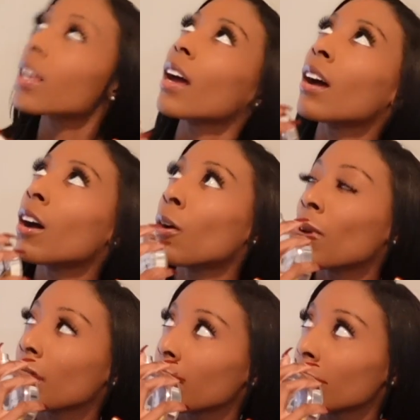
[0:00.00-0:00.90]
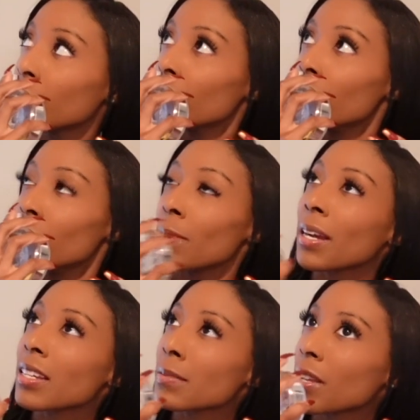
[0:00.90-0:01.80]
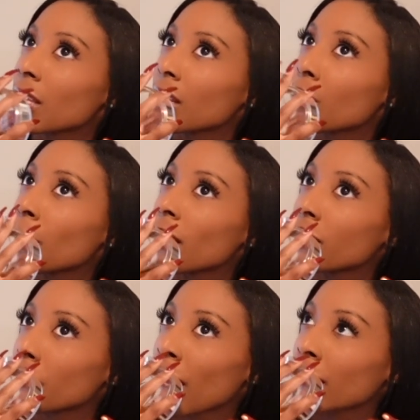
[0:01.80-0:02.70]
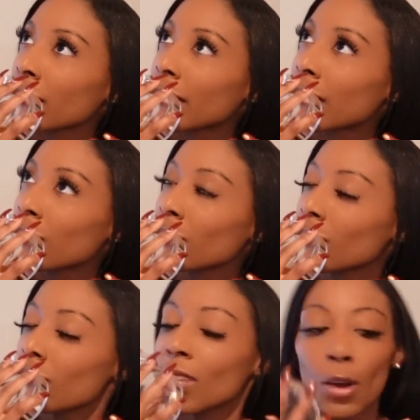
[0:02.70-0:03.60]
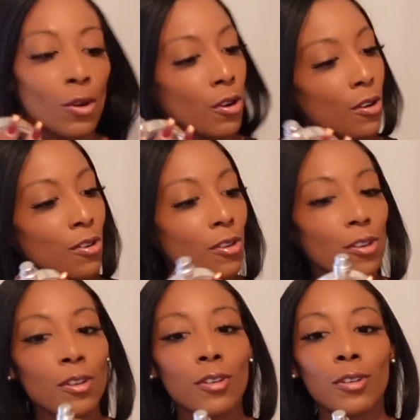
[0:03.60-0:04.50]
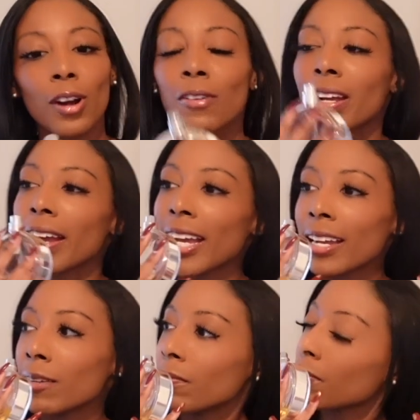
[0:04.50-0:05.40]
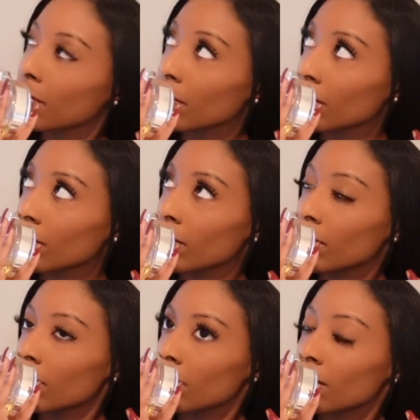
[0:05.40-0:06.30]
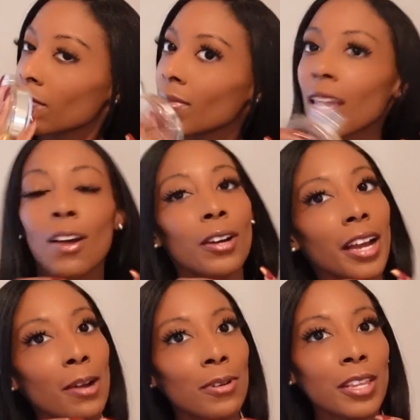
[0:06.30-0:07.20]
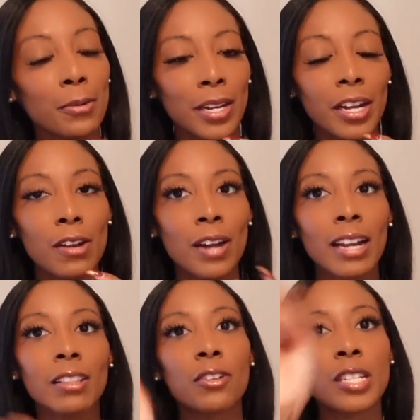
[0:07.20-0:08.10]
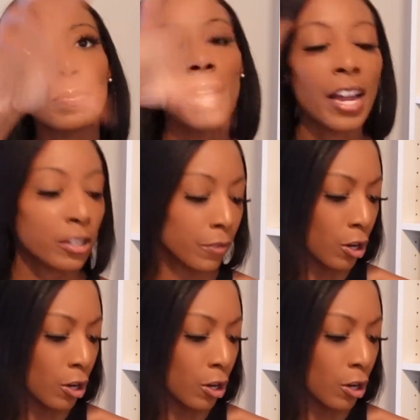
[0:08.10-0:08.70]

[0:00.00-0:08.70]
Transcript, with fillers: Oh, well, you know, maybe I can smell a little bit of it back there. Ooh, okay. Okay, well, there we go. Got a little splash of